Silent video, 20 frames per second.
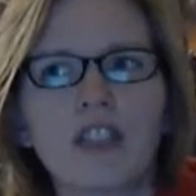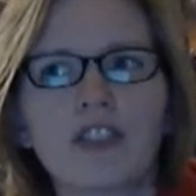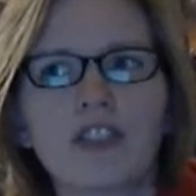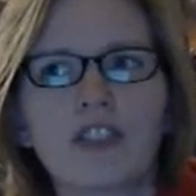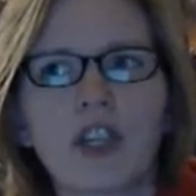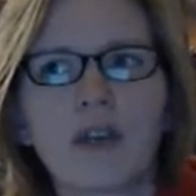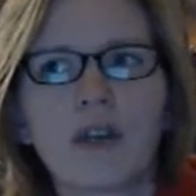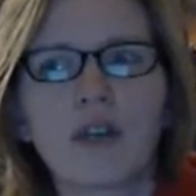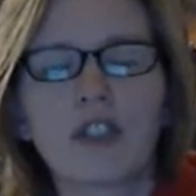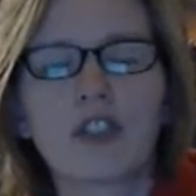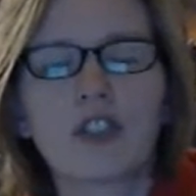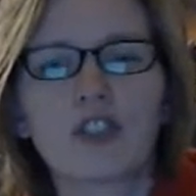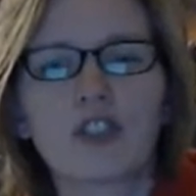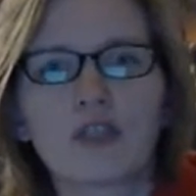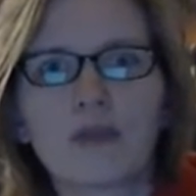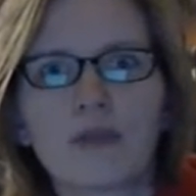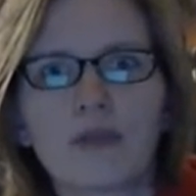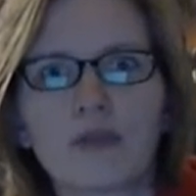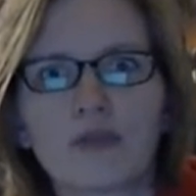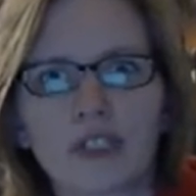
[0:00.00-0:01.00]
So it
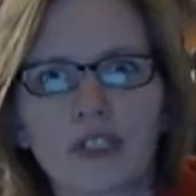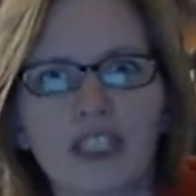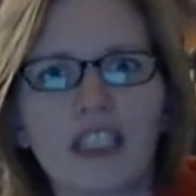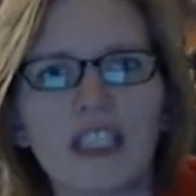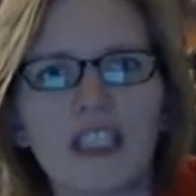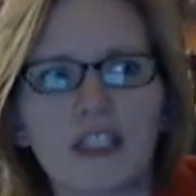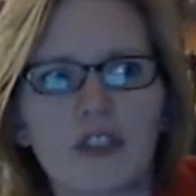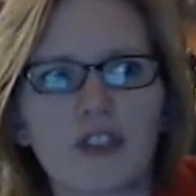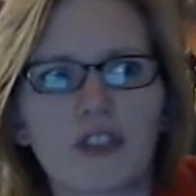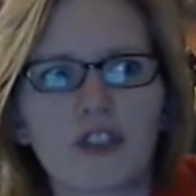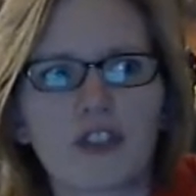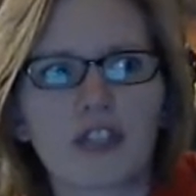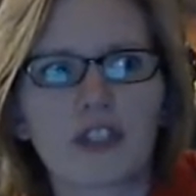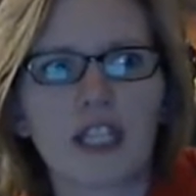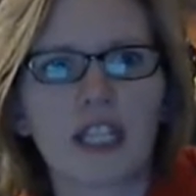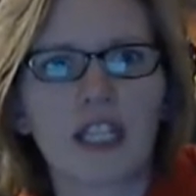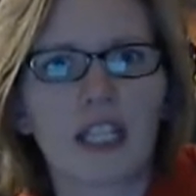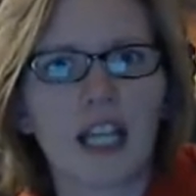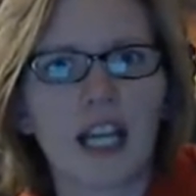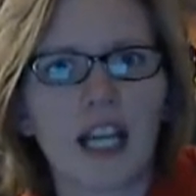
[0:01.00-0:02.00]
should be really
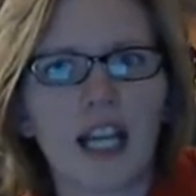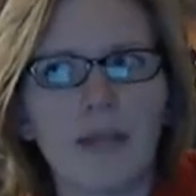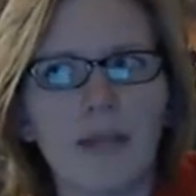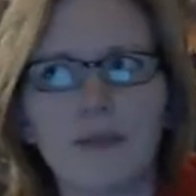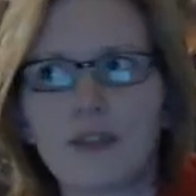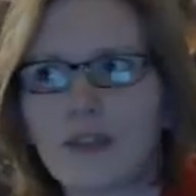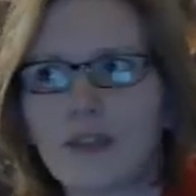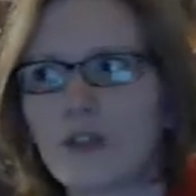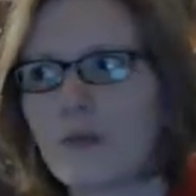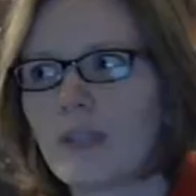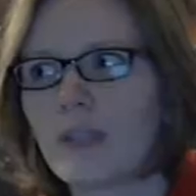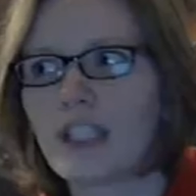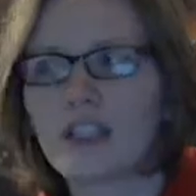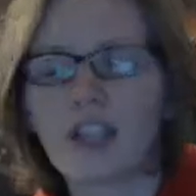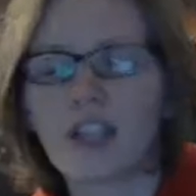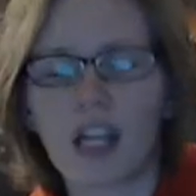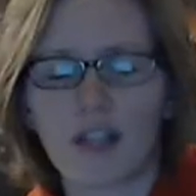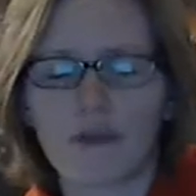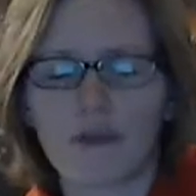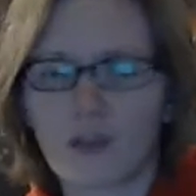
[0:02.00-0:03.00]
interesting. I'm assuming a
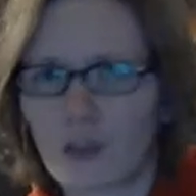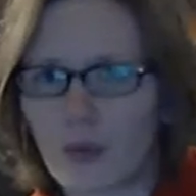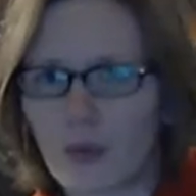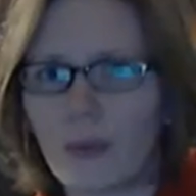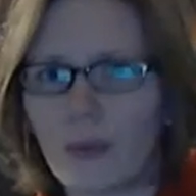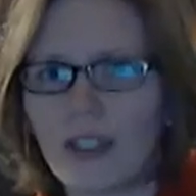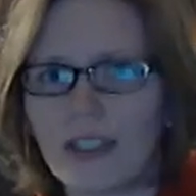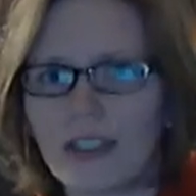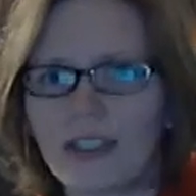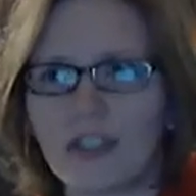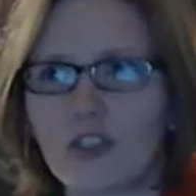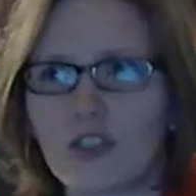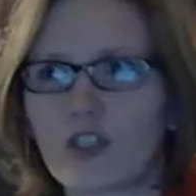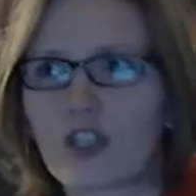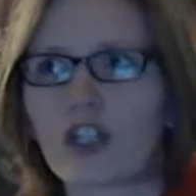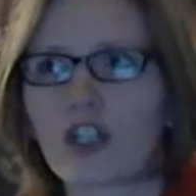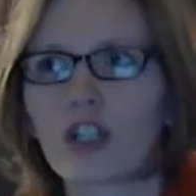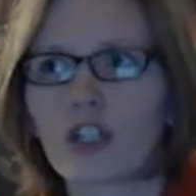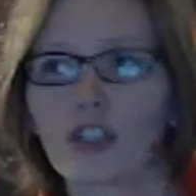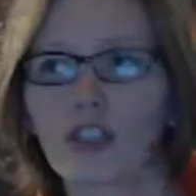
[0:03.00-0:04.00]
lot of twists and
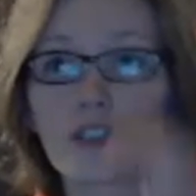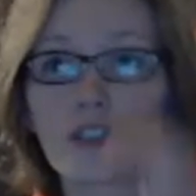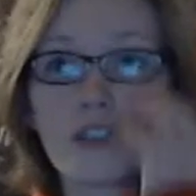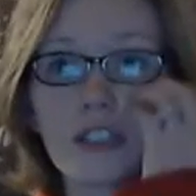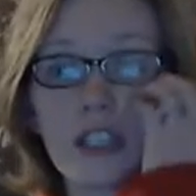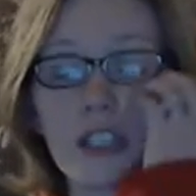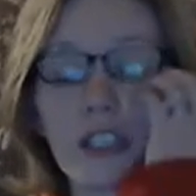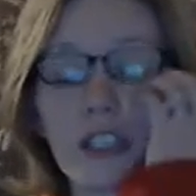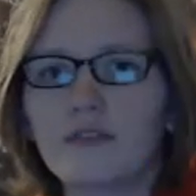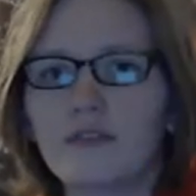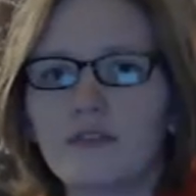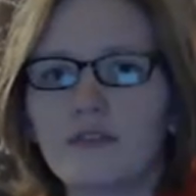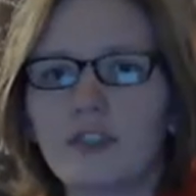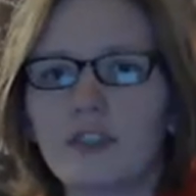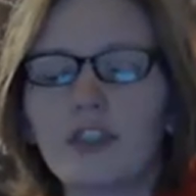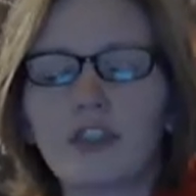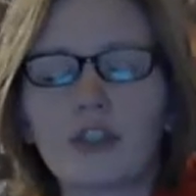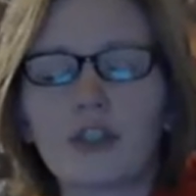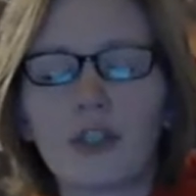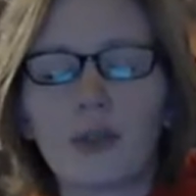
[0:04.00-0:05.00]
turns, and
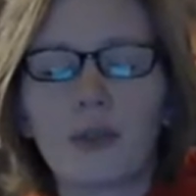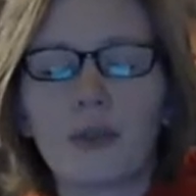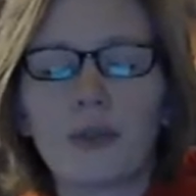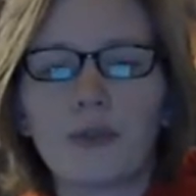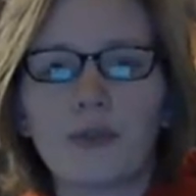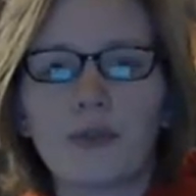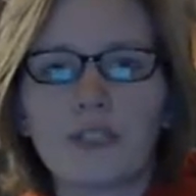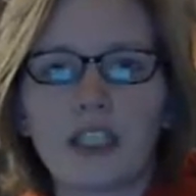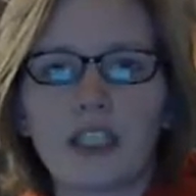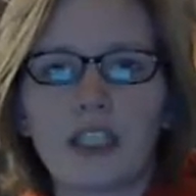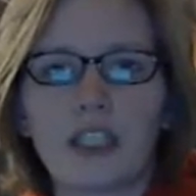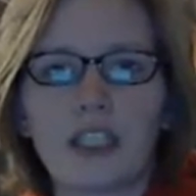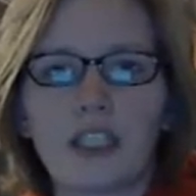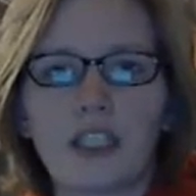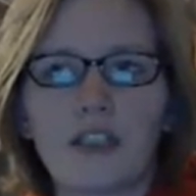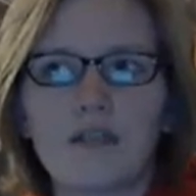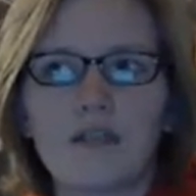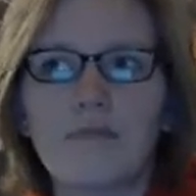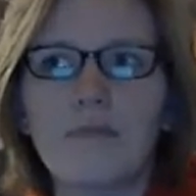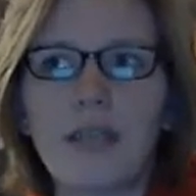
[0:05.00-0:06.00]
you don't know who's going
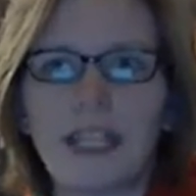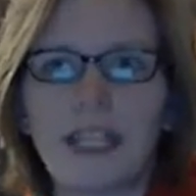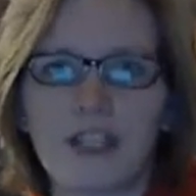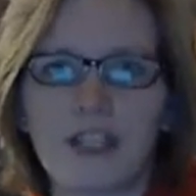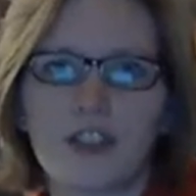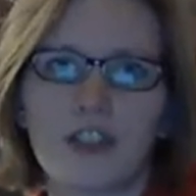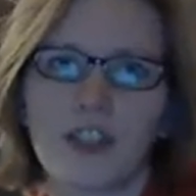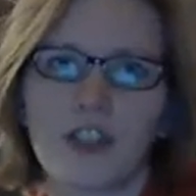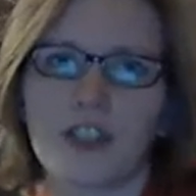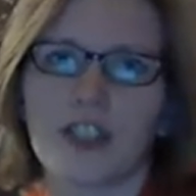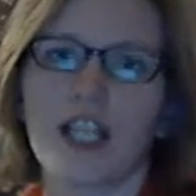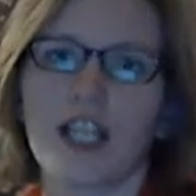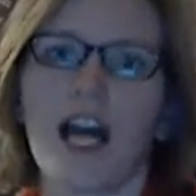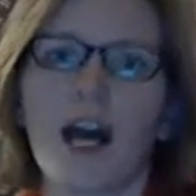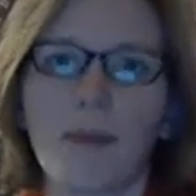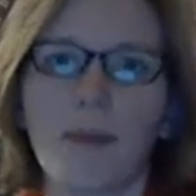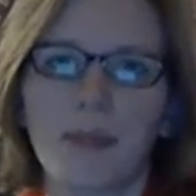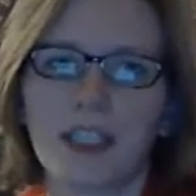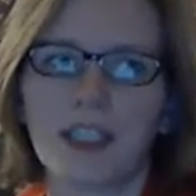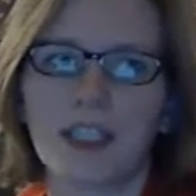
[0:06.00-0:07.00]
to make it to the
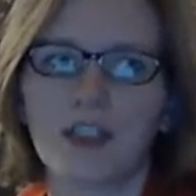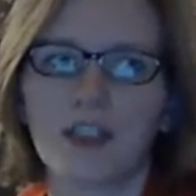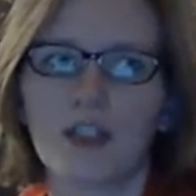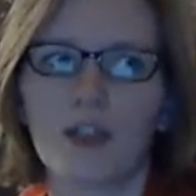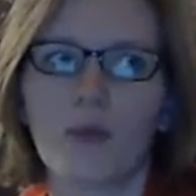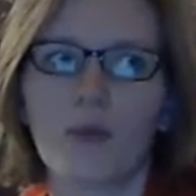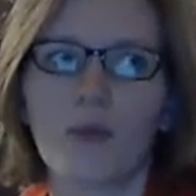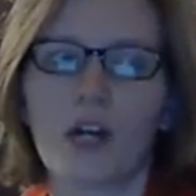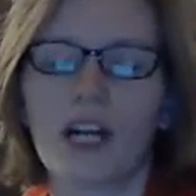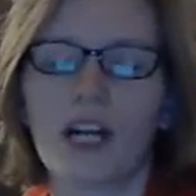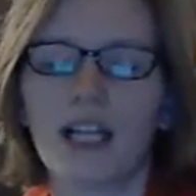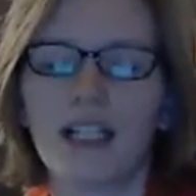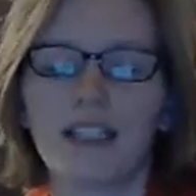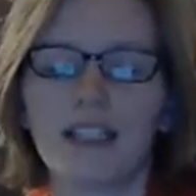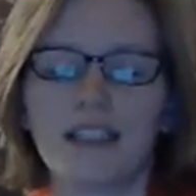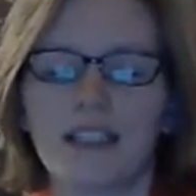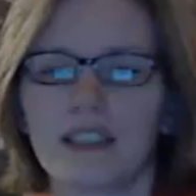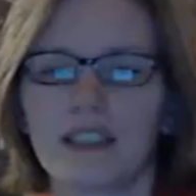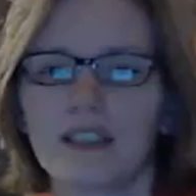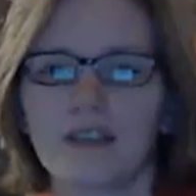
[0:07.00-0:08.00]
top
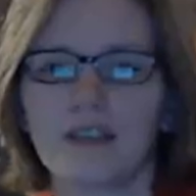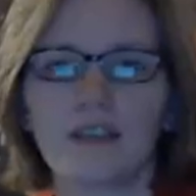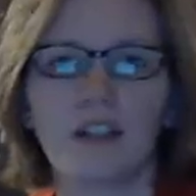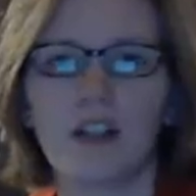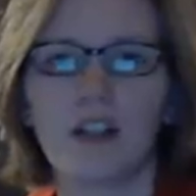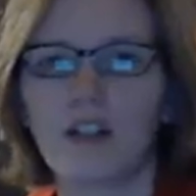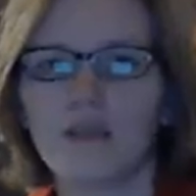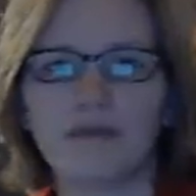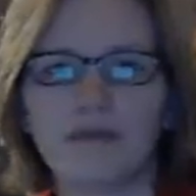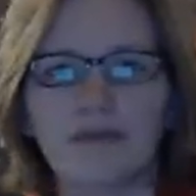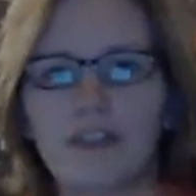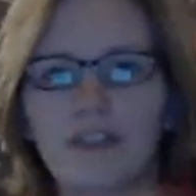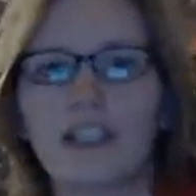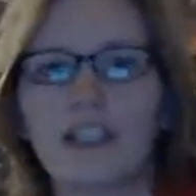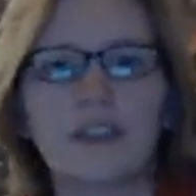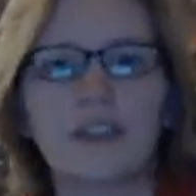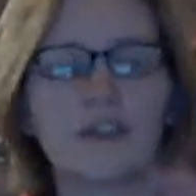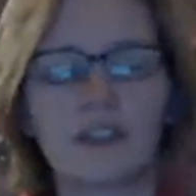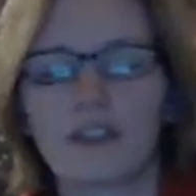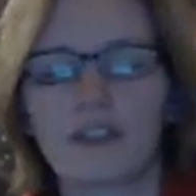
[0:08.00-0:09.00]
hero-wise and
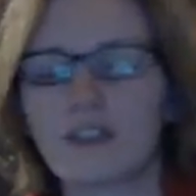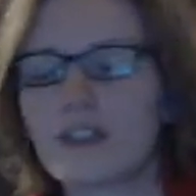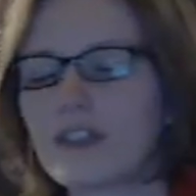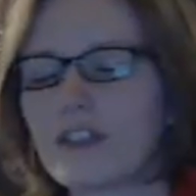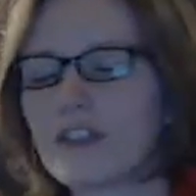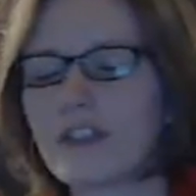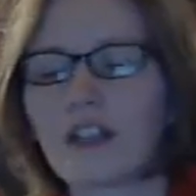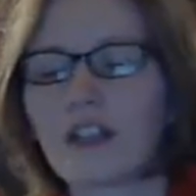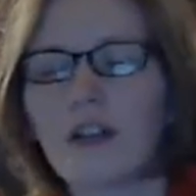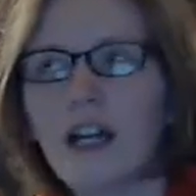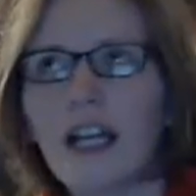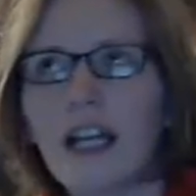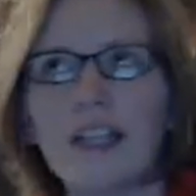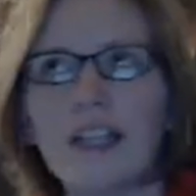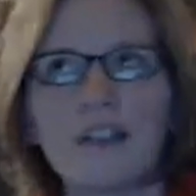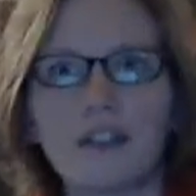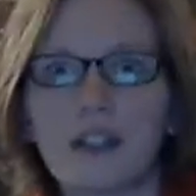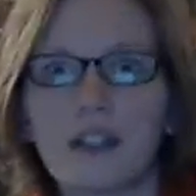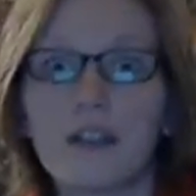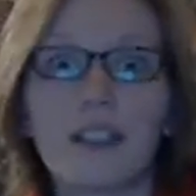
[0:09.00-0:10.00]
vice versa. So I
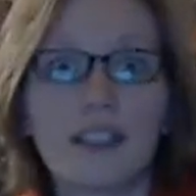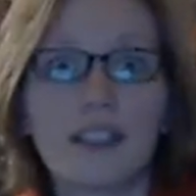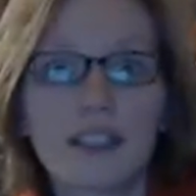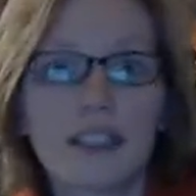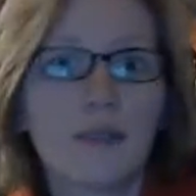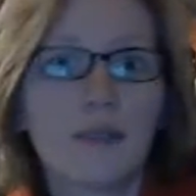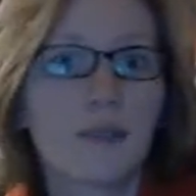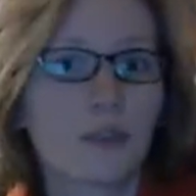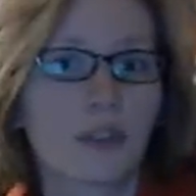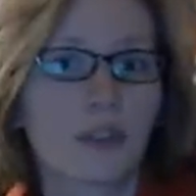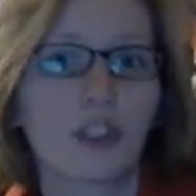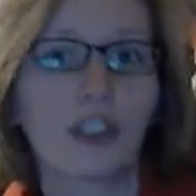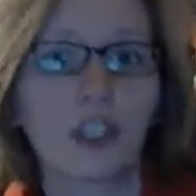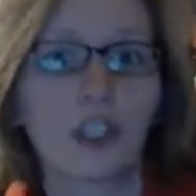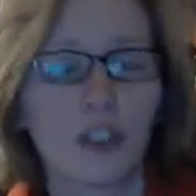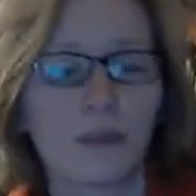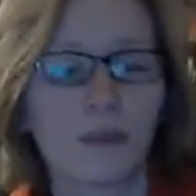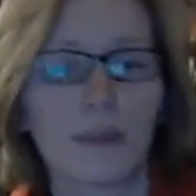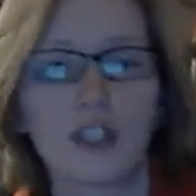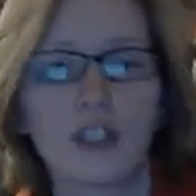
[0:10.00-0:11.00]
don't know. It seems really
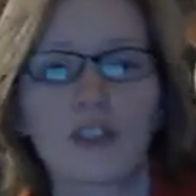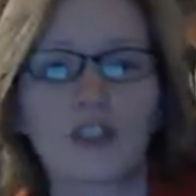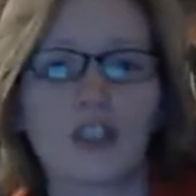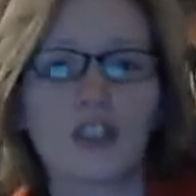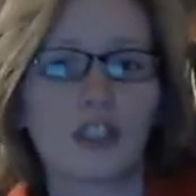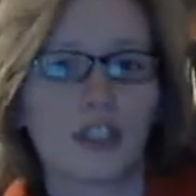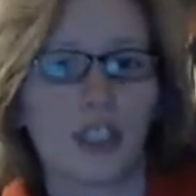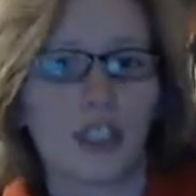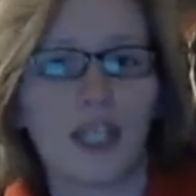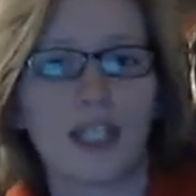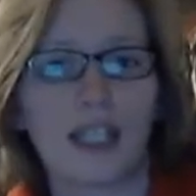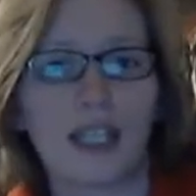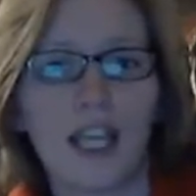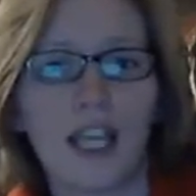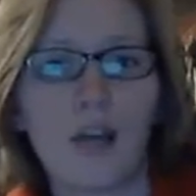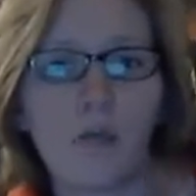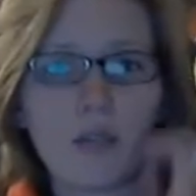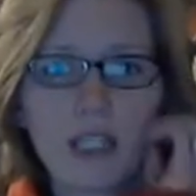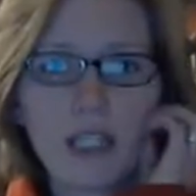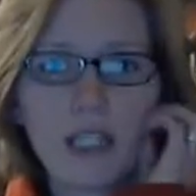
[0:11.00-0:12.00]
good. Make sure you check
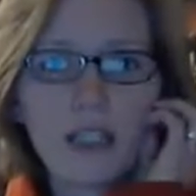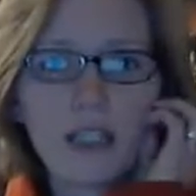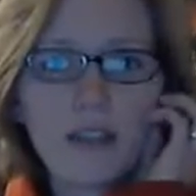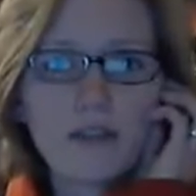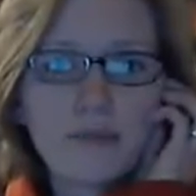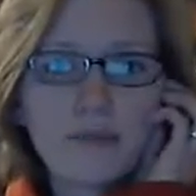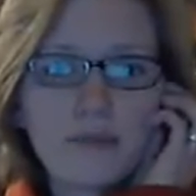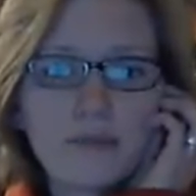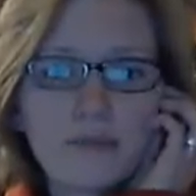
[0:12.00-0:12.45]
that one out.